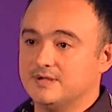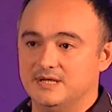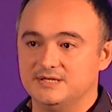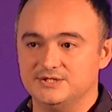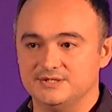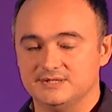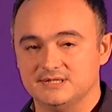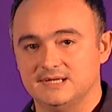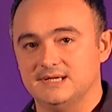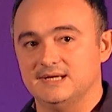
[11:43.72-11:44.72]
hash.
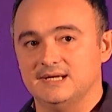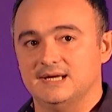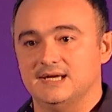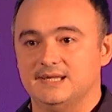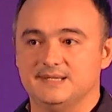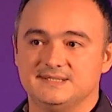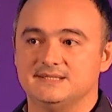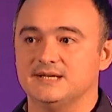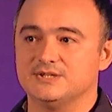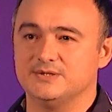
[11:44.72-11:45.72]
And this is
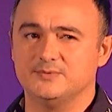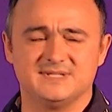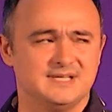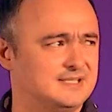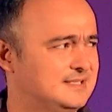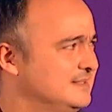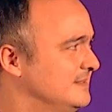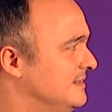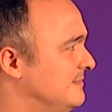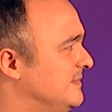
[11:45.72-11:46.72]
actually was added,
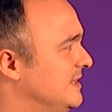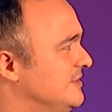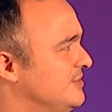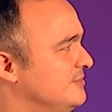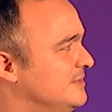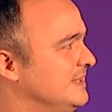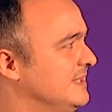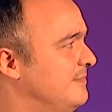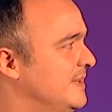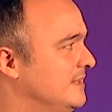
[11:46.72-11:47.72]
I'm not sure in
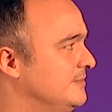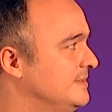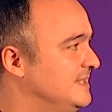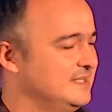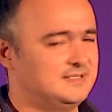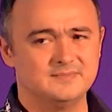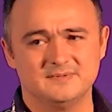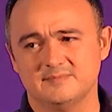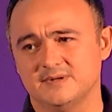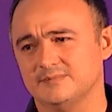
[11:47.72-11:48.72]
Capella or Deneb,
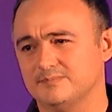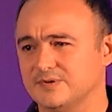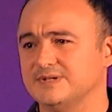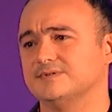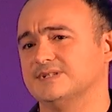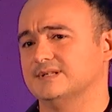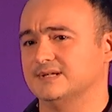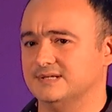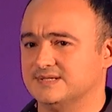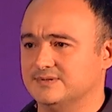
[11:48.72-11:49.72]
but pretty
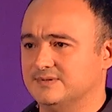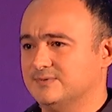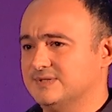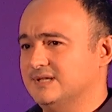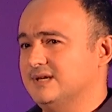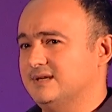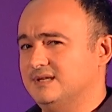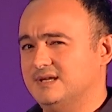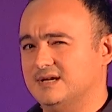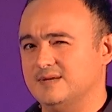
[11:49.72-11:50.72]
recently. So there was like
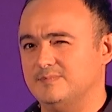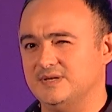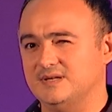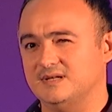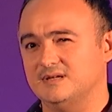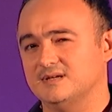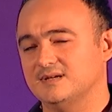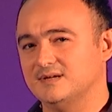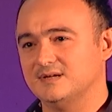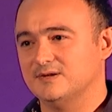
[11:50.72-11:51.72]
EIP
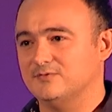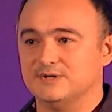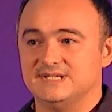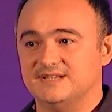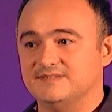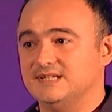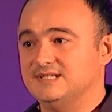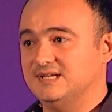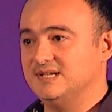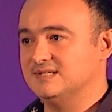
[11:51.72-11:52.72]

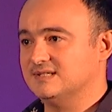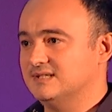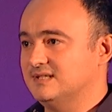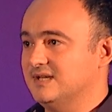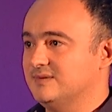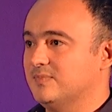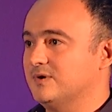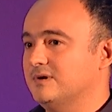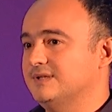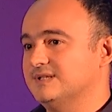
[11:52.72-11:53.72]
4788 that
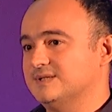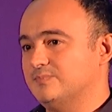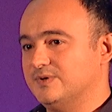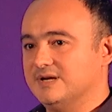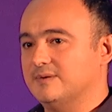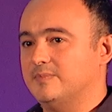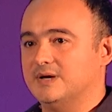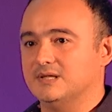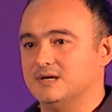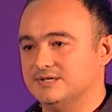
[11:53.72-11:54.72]
brought this
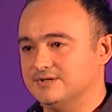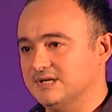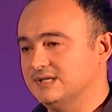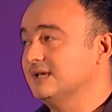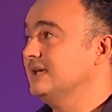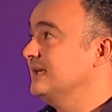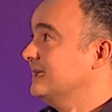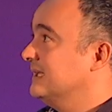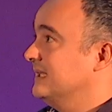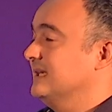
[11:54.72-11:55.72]
precompiled contract
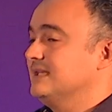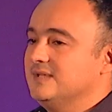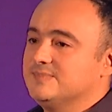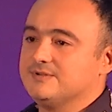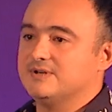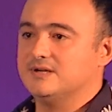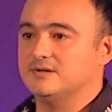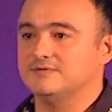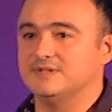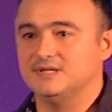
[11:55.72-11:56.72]
that keeps track
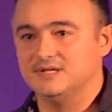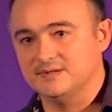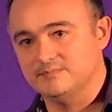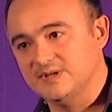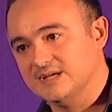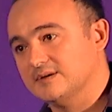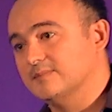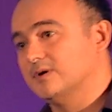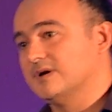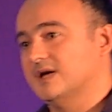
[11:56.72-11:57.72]
of the beacon
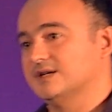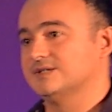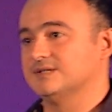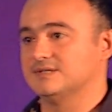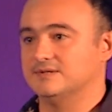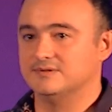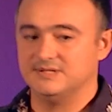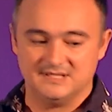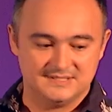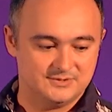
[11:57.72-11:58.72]
block hashes on
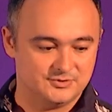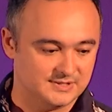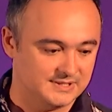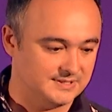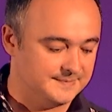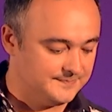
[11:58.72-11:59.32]
the execution layer.